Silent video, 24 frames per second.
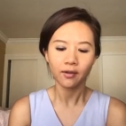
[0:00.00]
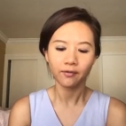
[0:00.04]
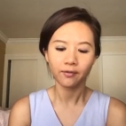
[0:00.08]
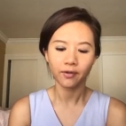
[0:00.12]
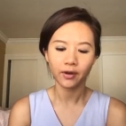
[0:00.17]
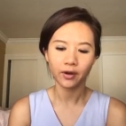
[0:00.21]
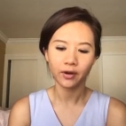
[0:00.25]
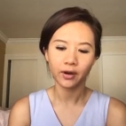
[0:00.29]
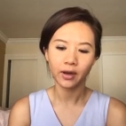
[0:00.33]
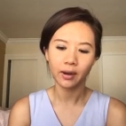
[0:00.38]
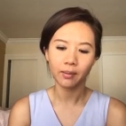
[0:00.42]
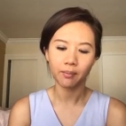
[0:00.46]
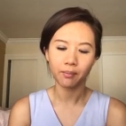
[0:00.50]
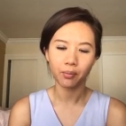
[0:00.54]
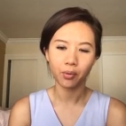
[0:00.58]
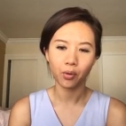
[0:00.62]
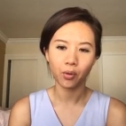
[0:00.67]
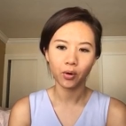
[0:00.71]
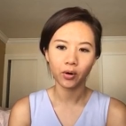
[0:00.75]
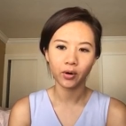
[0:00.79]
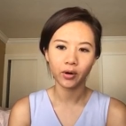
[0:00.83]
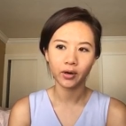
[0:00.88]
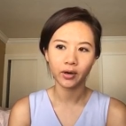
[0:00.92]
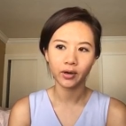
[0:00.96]
very
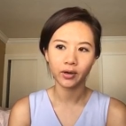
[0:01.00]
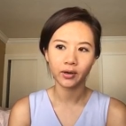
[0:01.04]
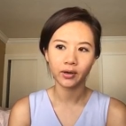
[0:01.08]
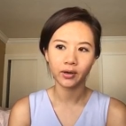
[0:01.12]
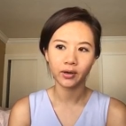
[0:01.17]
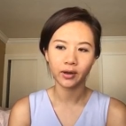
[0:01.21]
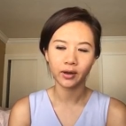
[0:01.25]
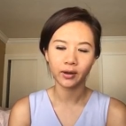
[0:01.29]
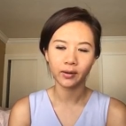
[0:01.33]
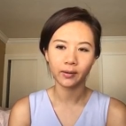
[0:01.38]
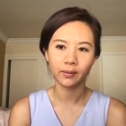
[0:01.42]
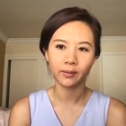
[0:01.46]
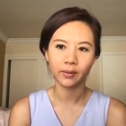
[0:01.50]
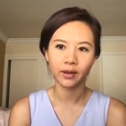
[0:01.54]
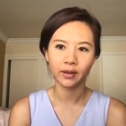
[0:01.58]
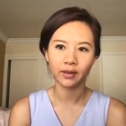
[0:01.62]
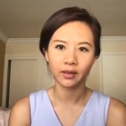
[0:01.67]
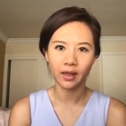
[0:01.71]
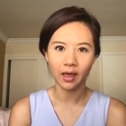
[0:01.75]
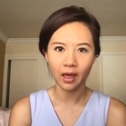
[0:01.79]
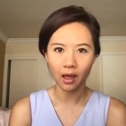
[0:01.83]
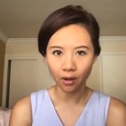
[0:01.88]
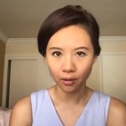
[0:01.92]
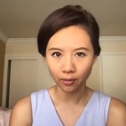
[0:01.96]
important um, in
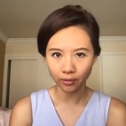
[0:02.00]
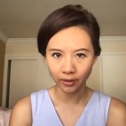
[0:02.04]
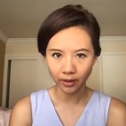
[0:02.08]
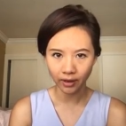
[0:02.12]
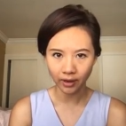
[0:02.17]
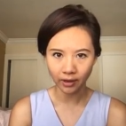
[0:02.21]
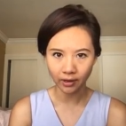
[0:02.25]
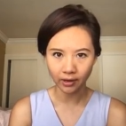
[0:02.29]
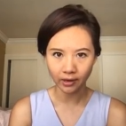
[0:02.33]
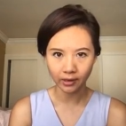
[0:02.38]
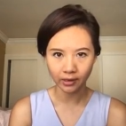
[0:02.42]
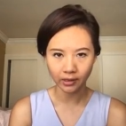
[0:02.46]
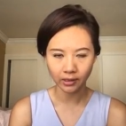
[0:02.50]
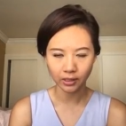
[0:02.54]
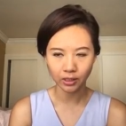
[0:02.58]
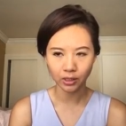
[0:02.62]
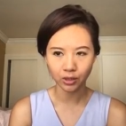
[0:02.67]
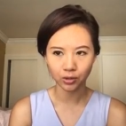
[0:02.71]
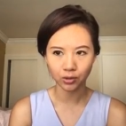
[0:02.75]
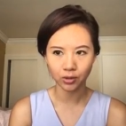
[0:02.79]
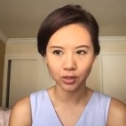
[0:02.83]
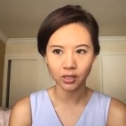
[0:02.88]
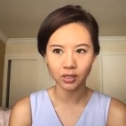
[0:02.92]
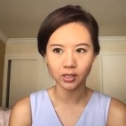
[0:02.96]
the healthcare
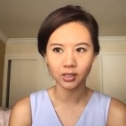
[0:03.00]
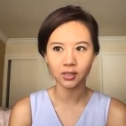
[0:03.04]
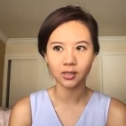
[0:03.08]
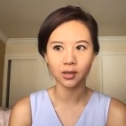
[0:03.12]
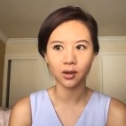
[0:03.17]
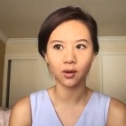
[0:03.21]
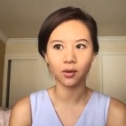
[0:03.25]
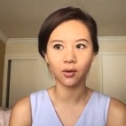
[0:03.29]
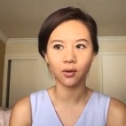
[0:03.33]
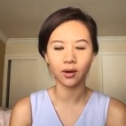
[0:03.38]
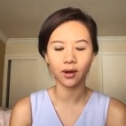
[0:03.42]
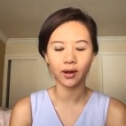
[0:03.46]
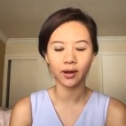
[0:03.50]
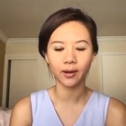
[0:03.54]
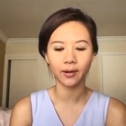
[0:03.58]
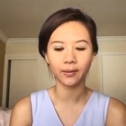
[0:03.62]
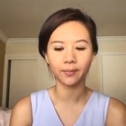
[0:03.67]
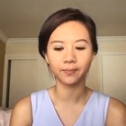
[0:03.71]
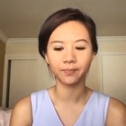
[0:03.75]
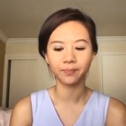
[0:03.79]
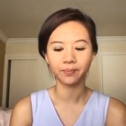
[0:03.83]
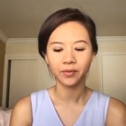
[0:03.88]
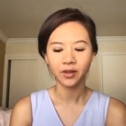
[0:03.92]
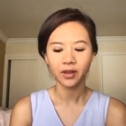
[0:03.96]
industry. So
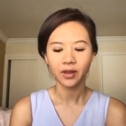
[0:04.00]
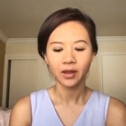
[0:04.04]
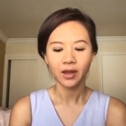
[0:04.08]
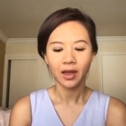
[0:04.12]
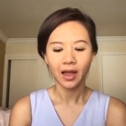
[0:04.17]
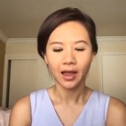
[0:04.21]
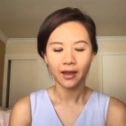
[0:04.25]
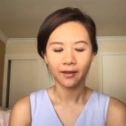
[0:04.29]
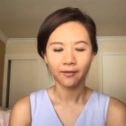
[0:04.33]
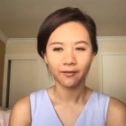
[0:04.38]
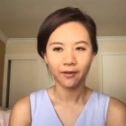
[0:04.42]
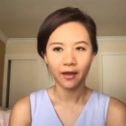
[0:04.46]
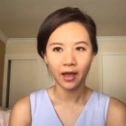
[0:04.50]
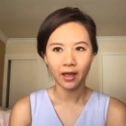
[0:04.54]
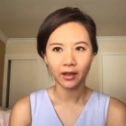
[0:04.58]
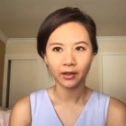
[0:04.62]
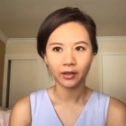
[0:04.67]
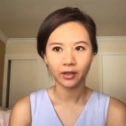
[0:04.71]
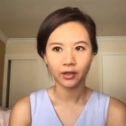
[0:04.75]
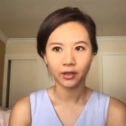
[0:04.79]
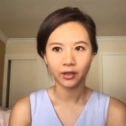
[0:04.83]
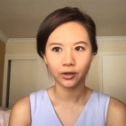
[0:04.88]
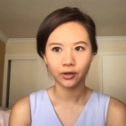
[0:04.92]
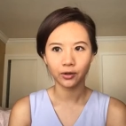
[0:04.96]
um, I
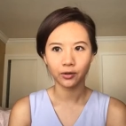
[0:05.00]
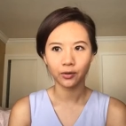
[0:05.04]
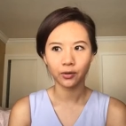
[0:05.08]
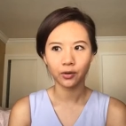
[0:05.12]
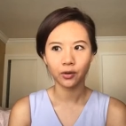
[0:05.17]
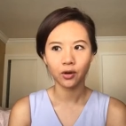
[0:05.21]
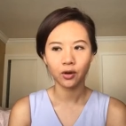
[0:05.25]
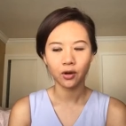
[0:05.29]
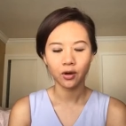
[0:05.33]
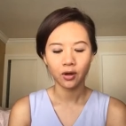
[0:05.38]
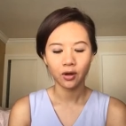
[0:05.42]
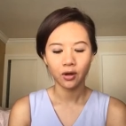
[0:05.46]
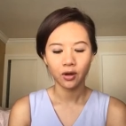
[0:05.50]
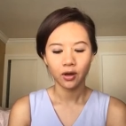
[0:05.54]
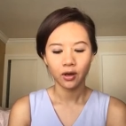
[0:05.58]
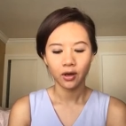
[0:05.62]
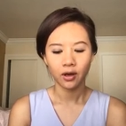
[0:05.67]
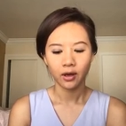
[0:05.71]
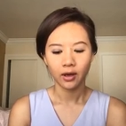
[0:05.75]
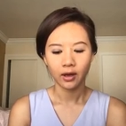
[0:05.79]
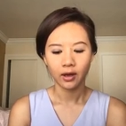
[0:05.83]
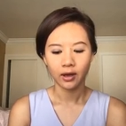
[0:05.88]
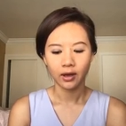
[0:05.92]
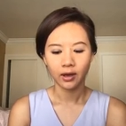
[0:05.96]
value
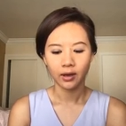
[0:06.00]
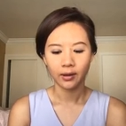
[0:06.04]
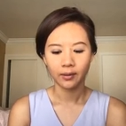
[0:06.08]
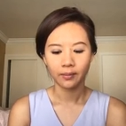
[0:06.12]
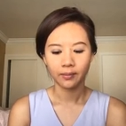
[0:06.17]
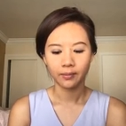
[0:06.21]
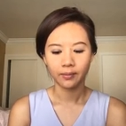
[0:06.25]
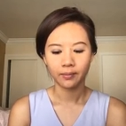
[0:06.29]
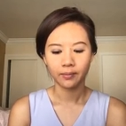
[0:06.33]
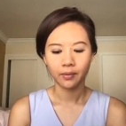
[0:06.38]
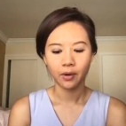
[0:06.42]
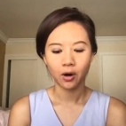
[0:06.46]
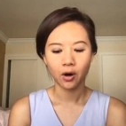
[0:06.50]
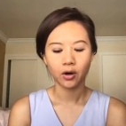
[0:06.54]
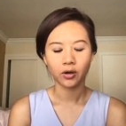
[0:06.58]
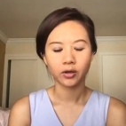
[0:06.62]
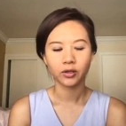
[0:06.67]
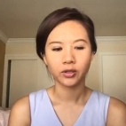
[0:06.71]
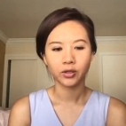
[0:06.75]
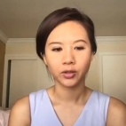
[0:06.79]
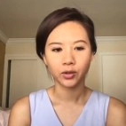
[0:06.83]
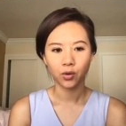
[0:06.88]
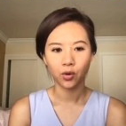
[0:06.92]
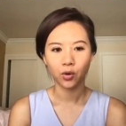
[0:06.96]
um, our
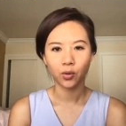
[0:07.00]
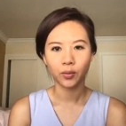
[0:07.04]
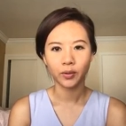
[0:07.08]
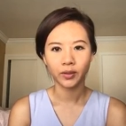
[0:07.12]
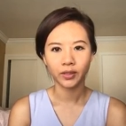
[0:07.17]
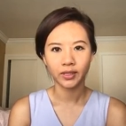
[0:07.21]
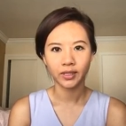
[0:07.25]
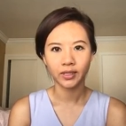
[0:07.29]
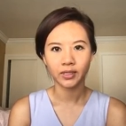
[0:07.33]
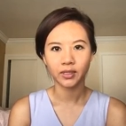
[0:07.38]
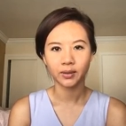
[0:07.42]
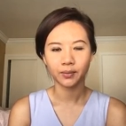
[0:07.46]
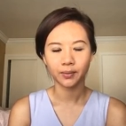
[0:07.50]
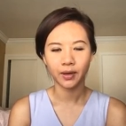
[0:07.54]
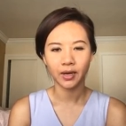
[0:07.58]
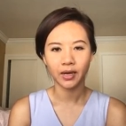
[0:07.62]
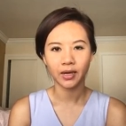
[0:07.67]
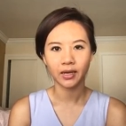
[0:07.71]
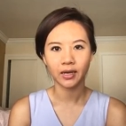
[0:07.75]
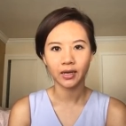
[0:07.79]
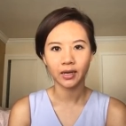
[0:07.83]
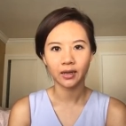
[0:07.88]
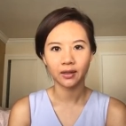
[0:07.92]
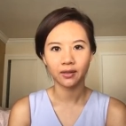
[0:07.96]
school
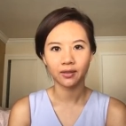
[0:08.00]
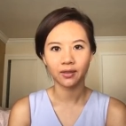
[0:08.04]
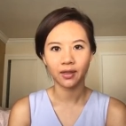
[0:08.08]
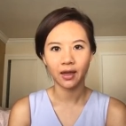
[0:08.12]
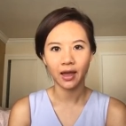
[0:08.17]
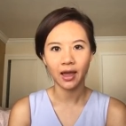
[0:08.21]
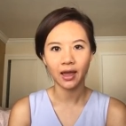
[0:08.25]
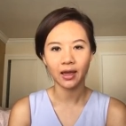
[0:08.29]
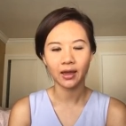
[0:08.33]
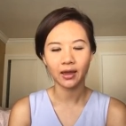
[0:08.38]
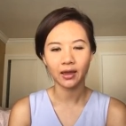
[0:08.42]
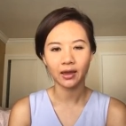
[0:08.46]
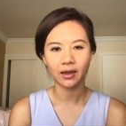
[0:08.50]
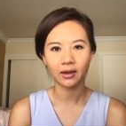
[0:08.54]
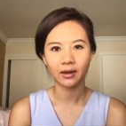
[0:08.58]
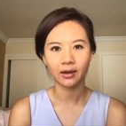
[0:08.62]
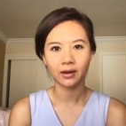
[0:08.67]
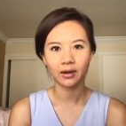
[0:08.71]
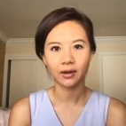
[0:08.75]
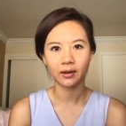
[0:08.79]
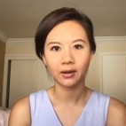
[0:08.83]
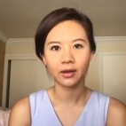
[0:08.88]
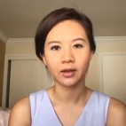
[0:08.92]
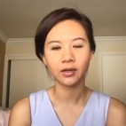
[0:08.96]
participating in that, and
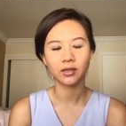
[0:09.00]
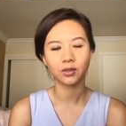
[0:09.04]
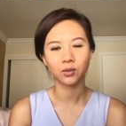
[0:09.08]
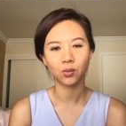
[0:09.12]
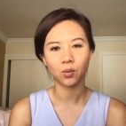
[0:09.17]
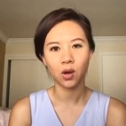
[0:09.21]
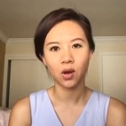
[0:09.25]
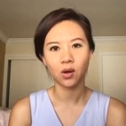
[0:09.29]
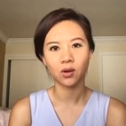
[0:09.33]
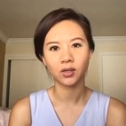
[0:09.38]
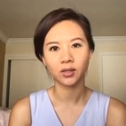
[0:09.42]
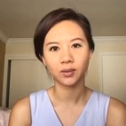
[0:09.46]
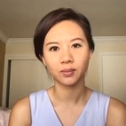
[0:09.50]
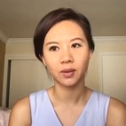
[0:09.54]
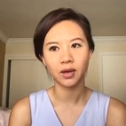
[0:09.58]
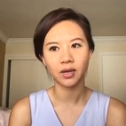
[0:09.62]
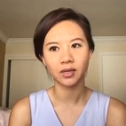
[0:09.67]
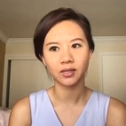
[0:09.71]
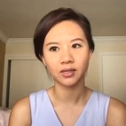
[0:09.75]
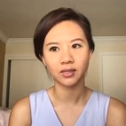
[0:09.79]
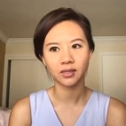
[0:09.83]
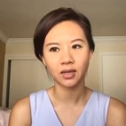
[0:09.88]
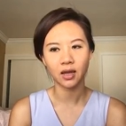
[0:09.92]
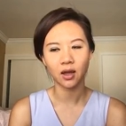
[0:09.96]
uh, as well as
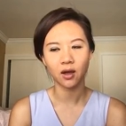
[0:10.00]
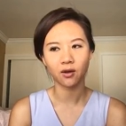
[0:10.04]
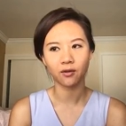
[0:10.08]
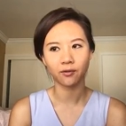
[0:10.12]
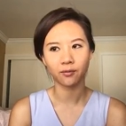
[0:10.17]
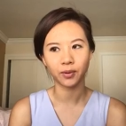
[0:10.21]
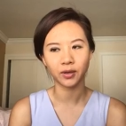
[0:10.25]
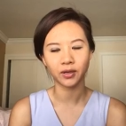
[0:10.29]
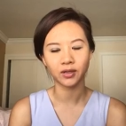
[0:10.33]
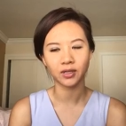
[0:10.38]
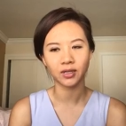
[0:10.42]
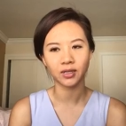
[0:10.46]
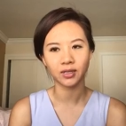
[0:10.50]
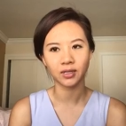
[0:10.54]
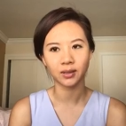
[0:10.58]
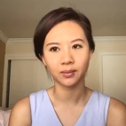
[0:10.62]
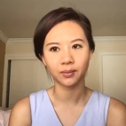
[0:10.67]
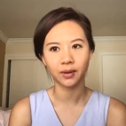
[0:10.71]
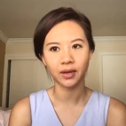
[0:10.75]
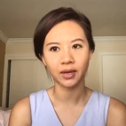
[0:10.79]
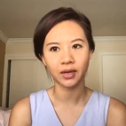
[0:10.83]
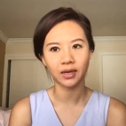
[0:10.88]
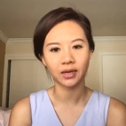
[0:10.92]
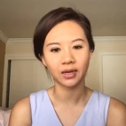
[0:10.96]
myself
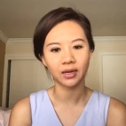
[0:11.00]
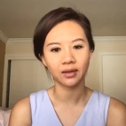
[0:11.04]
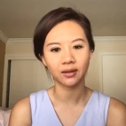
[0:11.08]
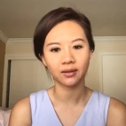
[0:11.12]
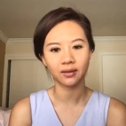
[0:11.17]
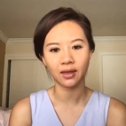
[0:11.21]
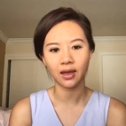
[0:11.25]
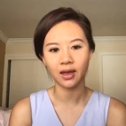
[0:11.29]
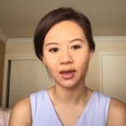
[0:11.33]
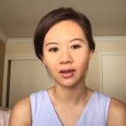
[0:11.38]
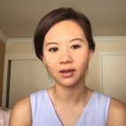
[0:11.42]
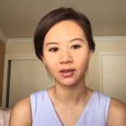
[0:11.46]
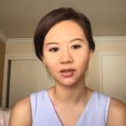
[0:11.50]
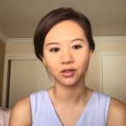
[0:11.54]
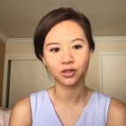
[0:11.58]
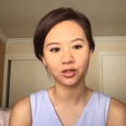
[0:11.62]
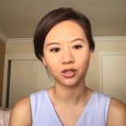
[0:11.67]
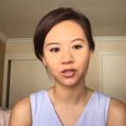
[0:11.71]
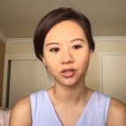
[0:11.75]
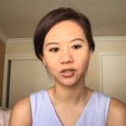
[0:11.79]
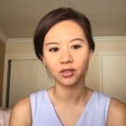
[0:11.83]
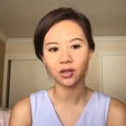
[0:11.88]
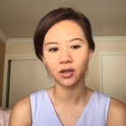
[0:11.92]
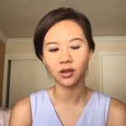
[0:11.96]
participating in that. It's
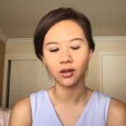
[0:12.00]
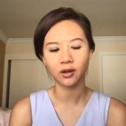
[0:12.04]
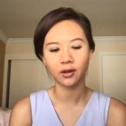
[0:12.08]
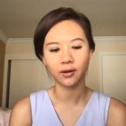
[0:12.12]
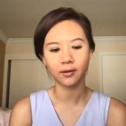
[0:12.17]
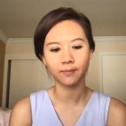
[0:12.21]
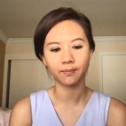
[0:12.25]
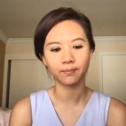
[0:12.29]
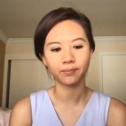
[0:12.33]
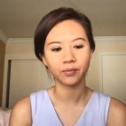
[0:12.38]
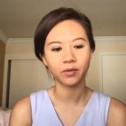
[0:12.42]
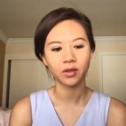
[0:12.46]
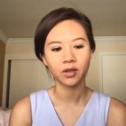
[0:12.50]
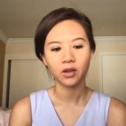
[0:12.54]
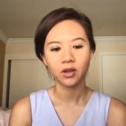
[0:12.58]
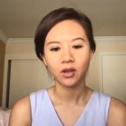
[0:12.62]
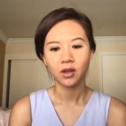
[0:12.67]
just um,